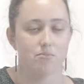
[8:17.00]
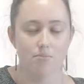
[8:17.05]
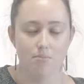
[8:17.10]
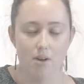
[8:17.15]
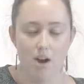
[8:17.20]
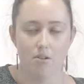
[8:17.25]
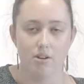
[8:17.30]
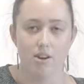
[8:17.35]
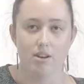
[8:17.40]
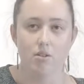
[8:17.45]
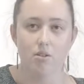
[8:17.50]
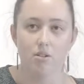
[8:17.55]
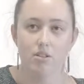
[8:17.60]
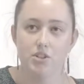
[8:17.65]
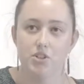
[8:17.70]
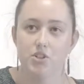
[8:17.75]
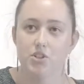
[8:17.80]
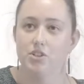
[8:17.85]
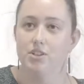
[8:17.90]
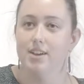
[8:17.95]
Māori
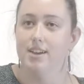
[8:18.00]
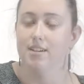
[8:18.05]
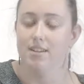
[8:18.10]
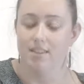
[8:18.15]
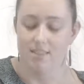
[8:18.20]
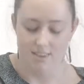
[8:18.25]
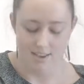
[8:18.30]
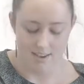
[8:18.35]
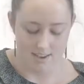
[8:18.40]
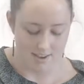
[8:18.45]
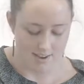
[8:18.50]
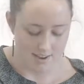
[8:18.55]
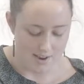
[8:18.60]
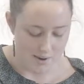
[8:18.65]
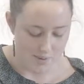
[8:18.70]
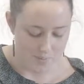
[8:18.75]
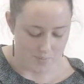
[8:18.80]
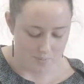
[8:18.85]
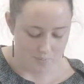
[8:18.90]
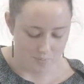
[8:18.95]
knowledge. And I think
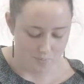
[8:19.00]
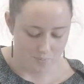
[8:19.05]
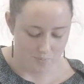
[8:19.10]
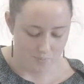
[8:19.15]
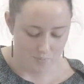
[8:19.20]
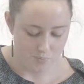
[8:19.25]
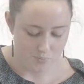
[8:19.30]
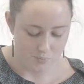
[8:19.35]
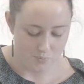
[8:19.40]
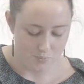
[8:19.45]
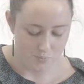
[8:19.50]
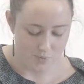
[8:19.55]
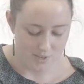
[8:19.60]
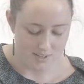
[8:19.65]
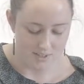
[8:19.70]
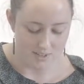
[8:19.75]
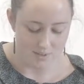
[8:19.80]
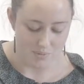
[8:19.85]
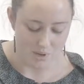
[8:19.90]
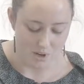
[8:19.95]

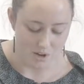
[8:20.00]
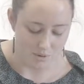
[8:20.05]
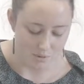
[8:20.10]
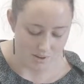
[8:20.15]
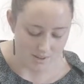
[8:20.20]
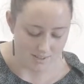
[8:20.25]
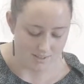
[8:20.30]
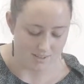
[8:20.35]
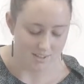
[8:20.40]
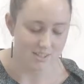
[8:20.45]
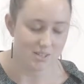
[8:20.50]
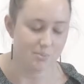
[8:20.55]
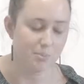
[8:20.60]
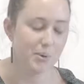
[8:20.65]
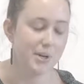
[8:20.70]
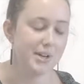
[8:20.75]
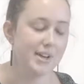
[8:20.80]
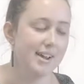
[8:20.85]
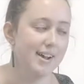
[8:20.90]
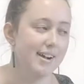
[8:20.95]
something I always like to
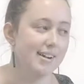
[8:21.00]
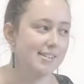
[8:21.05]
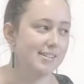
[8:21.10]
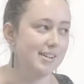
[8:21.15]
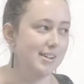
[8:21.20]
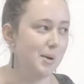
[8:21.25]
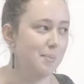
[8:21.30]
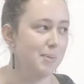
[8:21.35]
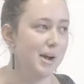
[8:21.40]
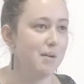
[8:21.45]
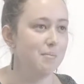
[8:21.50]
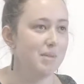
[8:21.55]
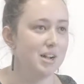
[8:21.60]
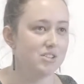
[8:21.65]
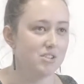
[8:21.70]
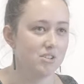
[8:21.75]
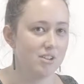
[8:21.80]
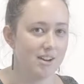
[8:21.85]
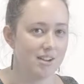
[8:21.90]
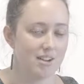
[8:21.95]
point out about
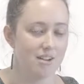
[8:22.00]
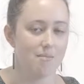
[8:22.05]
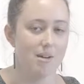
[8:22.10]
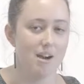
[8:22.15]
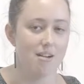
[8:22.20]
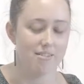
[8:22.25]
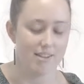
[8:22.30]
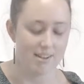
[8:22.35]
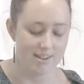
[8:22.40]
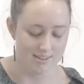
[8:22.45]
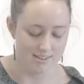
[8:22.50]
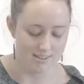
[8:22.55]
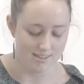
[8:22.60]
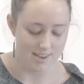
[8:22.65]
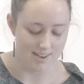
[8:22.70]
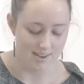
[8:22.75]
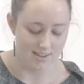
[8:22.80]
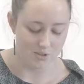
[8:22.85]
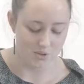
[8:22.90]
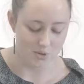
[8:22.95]
Mātaraka Māori is
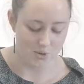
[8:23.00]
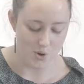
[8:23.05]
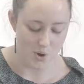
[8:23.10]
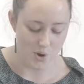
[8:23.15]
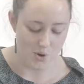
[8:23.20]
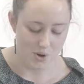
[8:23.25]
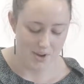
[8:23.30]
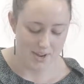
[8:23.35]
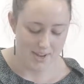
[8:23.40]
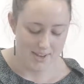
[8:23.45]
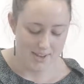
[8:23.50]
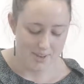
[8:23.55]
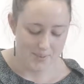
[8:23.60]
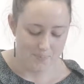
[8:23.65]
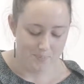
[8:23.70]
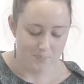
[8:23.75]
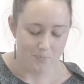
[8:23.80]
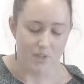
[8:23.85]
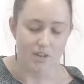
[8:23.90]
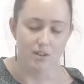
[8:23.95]
that it's
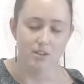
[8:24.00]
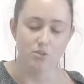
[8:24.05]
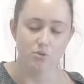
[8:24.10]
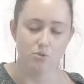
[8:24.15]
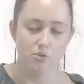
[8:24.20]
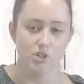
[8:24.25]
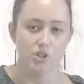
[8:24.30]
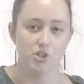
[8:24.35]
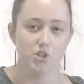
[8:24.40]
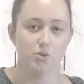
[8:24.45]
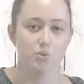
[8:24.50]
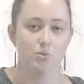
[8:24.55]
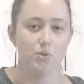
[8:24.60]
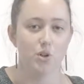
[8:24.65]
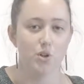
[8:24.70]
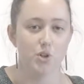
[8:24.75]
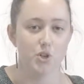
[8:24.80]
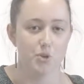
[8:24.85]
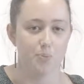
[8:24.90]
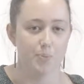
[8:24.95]
traditional
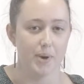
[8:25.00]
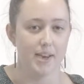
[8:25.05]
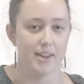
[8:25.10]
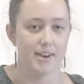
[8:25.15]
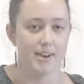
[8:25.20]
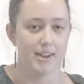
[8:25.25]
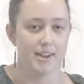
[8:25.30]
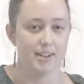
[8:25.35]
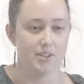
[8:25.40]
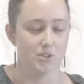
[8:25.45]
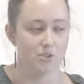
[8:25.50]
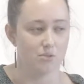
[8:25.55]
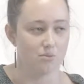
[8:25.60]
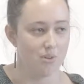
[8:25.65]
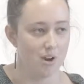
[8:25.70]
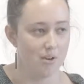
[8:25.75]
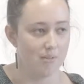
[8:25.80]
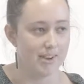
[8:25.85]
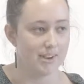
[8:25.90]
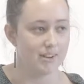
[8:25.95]
knowledge, but it's
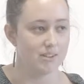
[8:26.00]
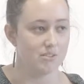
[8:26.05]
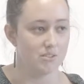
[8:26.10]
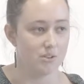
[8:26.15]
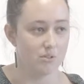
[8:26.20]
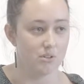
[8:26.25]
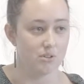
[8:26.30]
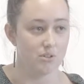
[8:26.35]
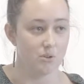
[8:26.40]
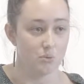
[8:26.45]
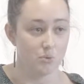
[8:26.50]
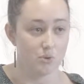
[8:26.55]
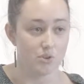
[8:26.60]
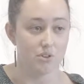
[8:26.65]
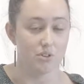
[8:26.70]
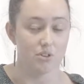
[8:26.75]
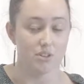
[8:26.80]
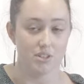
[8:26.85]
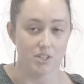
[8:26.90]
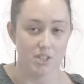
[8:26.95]
growing, so it's
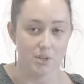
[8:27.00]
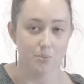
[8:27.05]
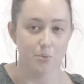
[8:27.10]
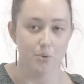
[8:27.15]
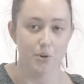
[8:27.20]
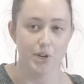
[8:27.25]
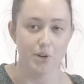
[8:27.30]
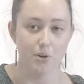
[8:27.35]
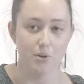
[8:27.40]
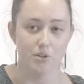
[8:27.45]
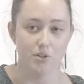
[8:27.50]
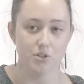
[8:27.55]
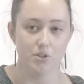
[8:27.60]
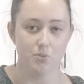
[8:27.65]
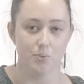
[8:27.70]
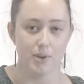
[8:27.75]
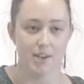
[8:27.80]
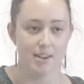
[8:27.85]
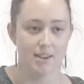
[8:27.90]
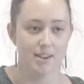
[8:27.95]
also contemporary
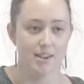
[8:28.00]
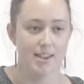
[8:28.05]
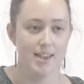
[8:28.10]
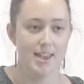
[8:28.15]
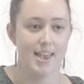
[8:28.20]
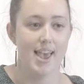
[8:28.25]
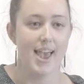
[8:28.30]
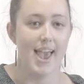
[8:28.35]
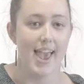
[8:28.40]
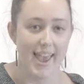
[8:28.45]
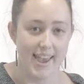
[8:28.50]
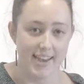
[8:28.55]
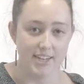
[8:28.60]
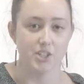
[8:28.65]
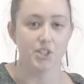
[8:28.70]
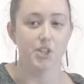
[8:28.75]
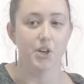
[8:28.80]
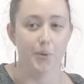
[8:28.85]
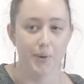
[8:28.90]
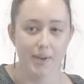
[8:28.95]
knowledge. We add
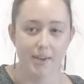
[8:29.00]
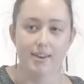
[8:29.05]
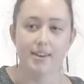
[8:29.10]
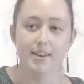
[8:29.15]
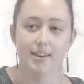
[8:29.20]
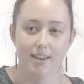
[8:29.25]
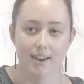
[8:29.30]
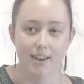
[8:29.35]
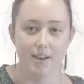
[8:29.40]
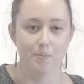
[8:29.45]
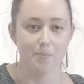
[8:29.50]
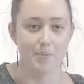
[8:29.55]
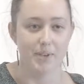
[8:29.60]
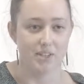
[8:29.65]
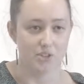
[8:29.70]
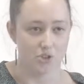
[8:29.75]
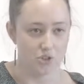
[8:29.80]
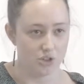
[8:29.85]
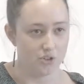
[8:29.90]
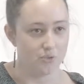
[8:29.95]
to it
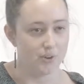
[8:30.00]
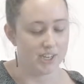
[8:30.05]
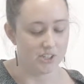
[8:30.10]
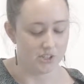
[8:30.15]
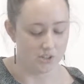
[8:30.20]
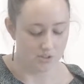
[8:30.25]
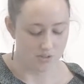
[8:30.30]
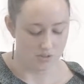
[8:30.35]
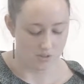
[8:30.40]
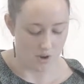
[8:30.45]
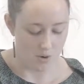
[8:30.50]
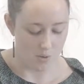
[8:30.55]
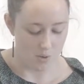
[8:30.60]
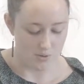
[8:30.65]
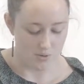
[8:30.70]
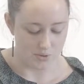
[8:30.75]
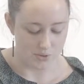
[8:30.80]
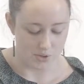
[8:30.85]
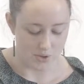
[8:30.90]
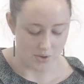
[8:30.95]
as generations go
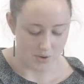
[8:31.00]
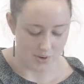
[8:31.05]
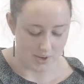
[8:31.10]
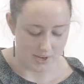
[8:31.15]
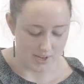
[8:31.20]
on, so